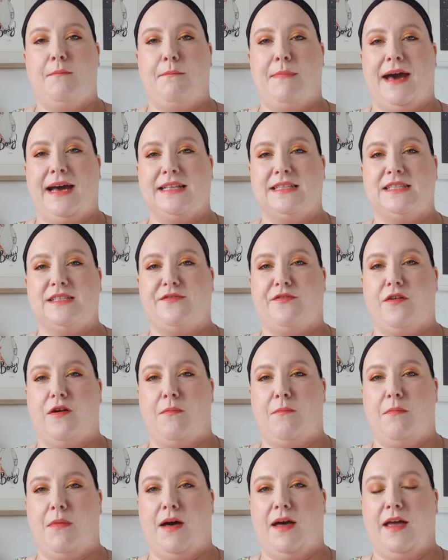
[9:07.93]
mattes
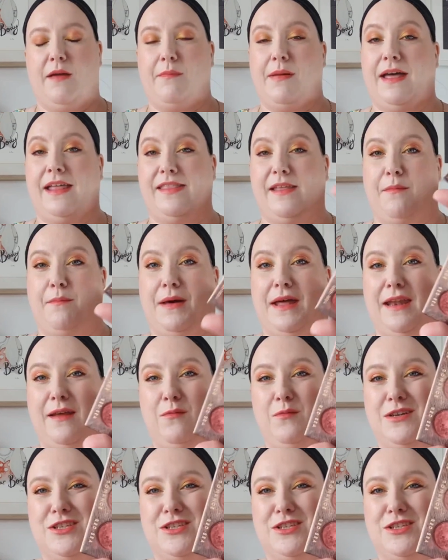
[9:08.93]
from my Panda palette,